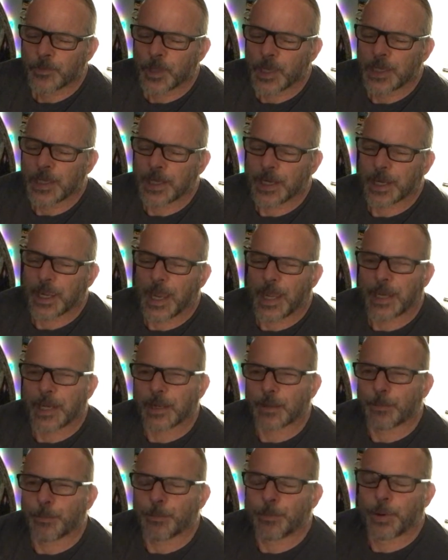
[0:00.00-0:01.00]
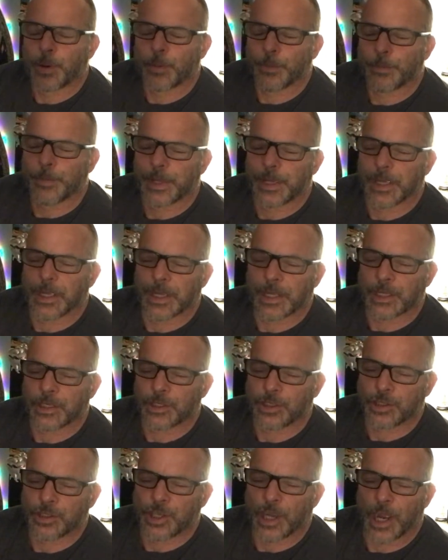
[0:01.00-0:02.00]
it kind of put me
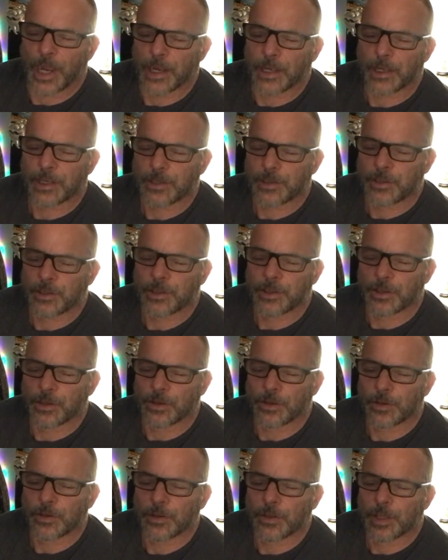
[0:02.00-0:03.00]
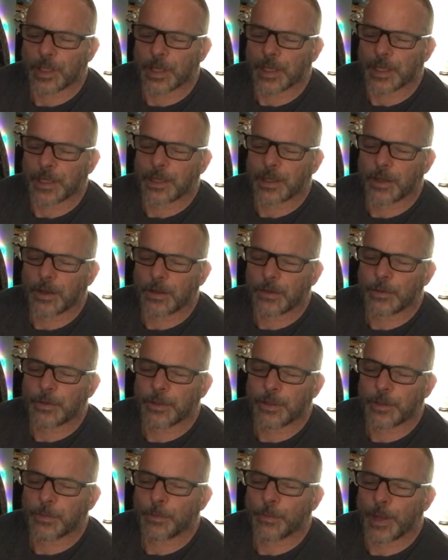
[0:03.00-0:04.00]
in check too. Like,
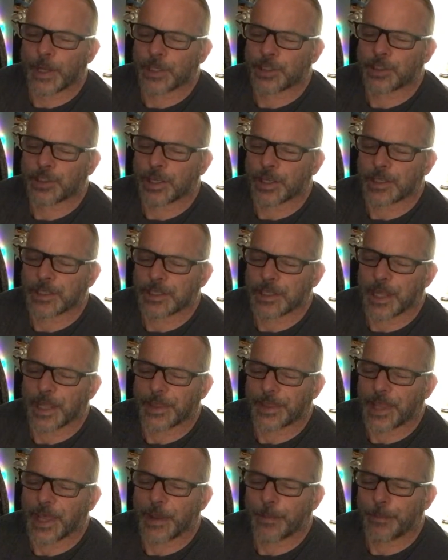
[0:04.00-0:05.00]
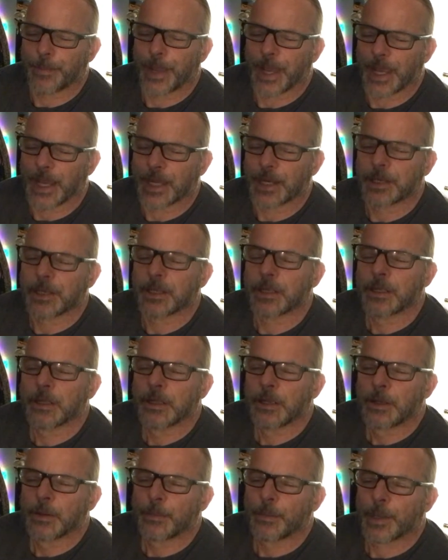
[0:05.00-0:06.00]
my shit's not that bad.
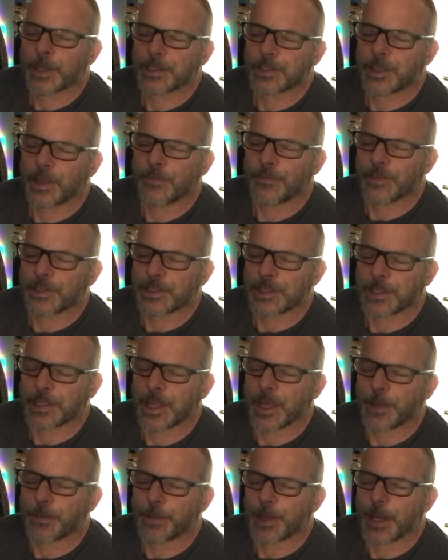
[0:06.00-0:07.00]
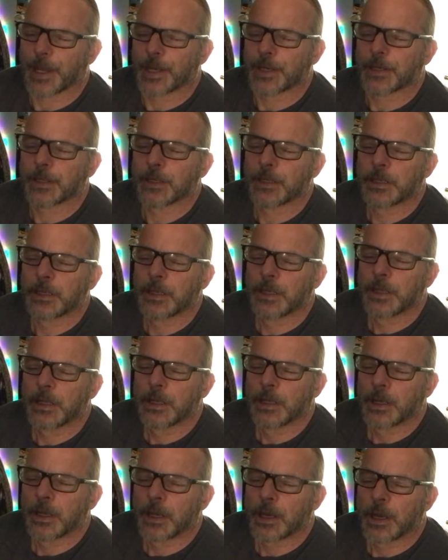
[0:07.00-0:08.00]
My stuff isn't that bad.
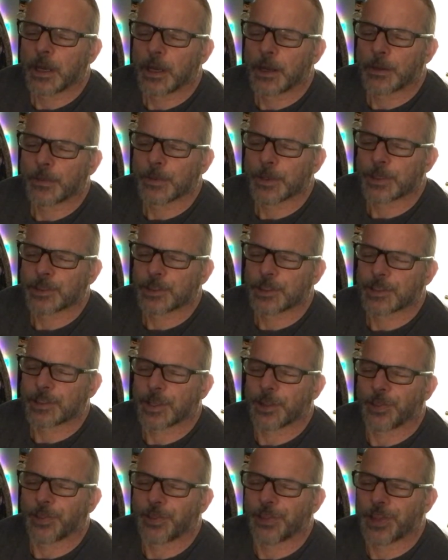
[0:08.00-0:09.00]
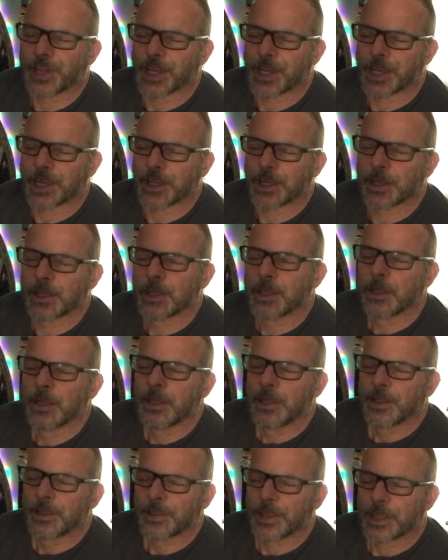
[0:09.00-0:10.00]
It's just a thing
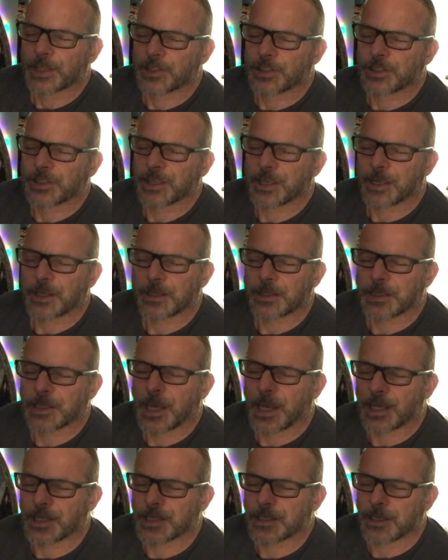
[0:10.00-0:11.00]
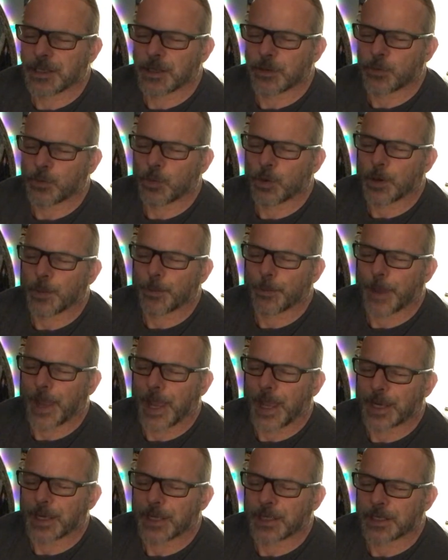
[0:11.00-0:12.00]
that's testing where
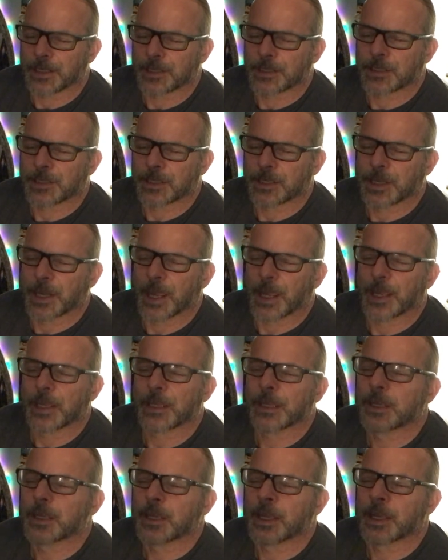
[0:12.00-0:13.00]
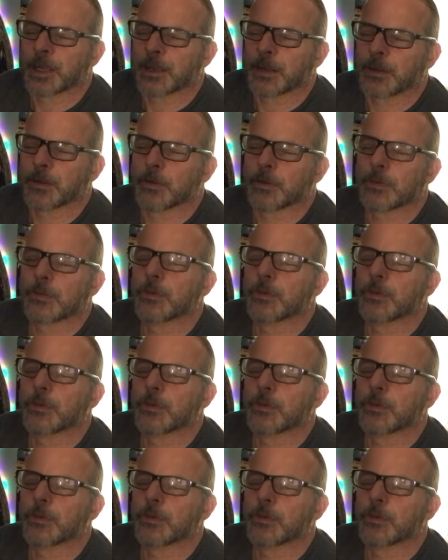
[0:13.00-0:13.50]
Matt is today, and